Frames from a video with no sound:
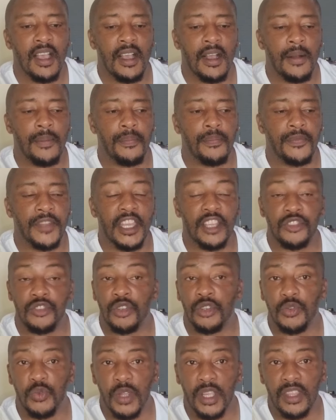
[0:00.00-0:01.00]
Um, does
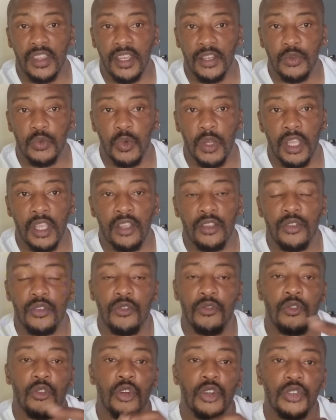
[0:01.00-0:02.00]
not work that way.
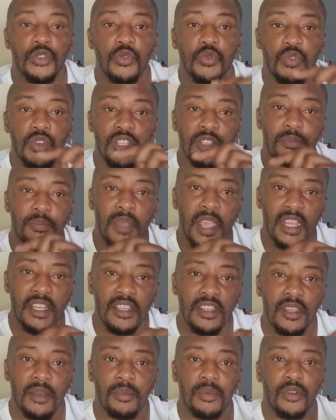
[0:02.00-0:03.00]
You've got to
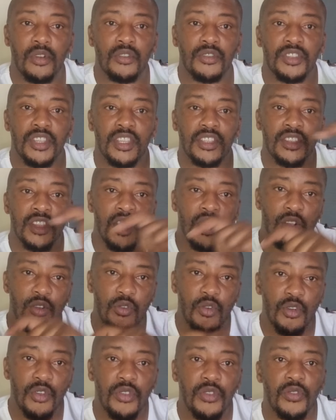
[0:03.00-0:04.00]
respect the process,
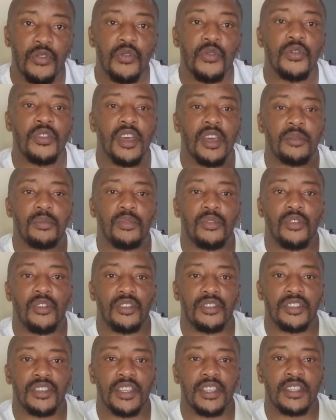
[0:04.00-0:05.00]
go through that
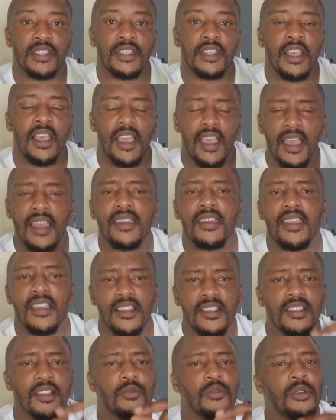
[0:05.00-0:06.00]
process. And
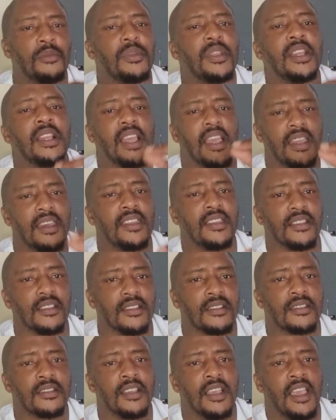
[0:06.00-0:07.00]
yes, there will be
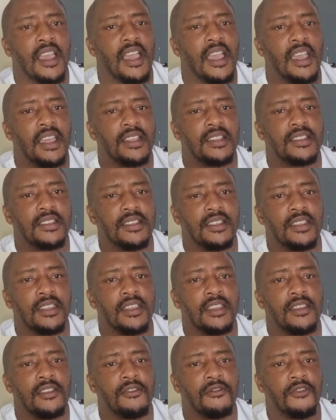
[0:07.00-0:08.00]
learnings at
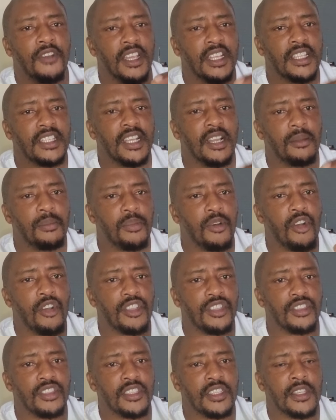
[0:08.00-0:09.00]
the vital
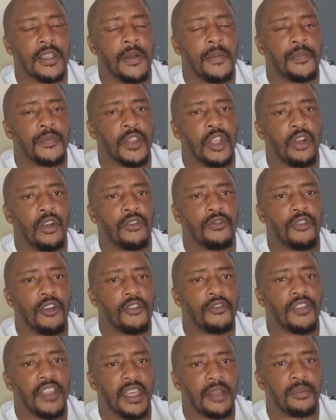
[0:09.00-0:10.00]
points of,
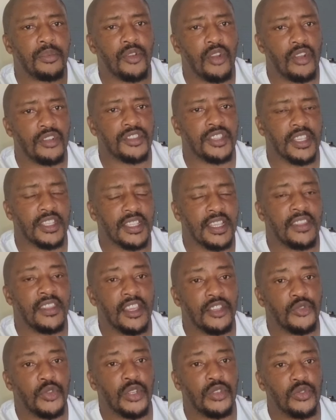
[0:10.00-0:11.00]
of that process. And
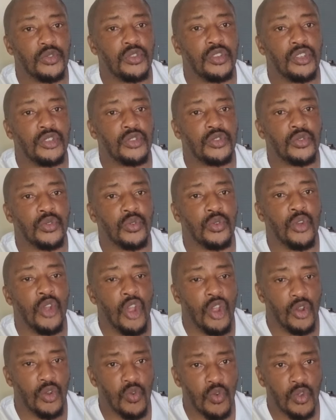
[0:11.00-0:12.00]
that's what you need to
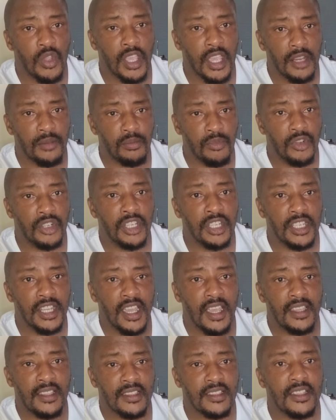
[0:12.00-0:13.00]
look at, monitor,
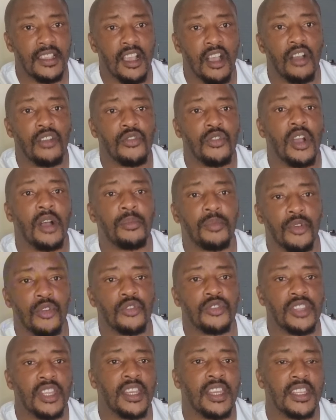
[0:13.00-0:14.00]
and see how you
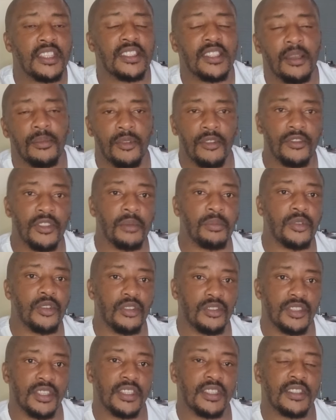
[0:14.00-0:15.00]
approach the next step of the
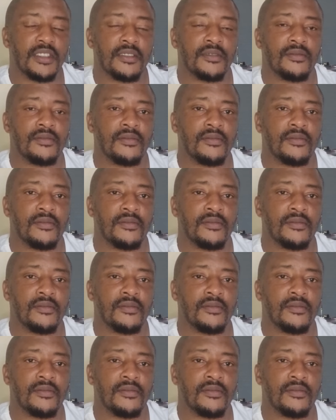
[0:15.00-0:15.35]
process.